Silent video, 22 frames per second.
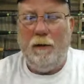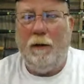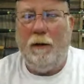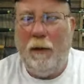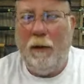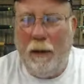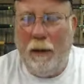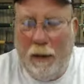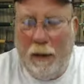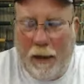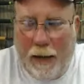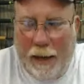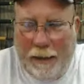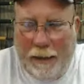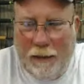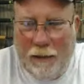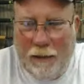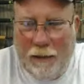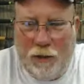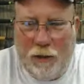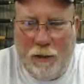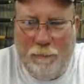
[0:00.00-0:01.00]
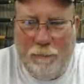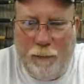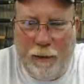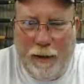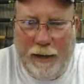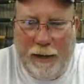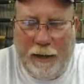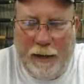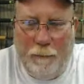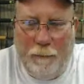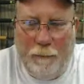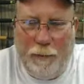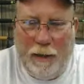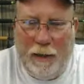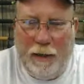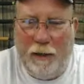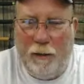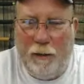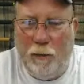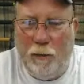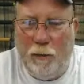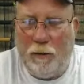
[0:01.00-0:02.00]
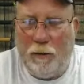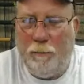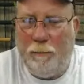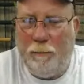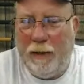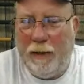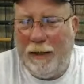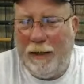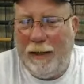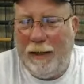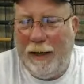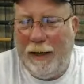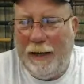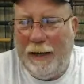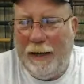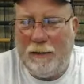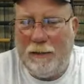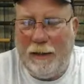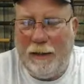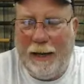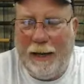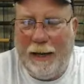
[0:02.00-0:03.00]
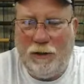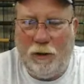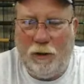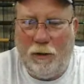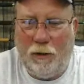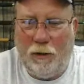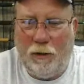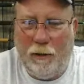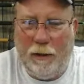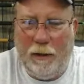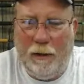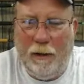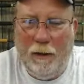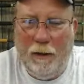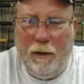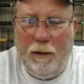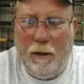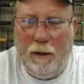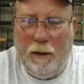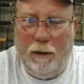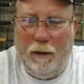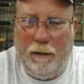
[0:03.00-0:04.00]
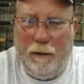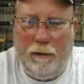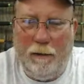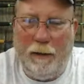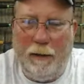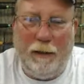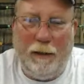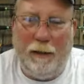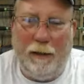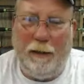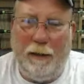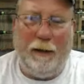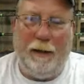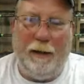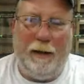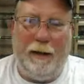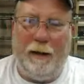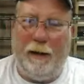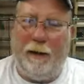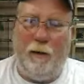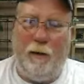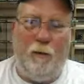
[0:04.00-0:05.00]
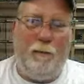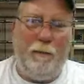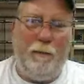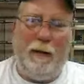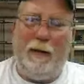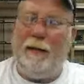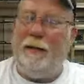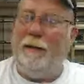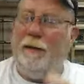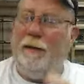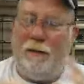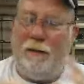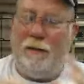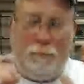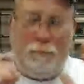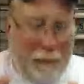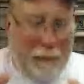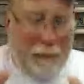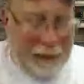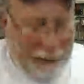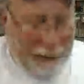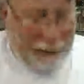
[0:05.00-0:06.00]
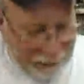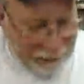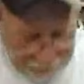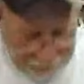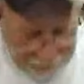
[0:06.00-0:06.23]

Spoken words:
I could see Brad competing with the big guys. Actually, and I don't mean this bad,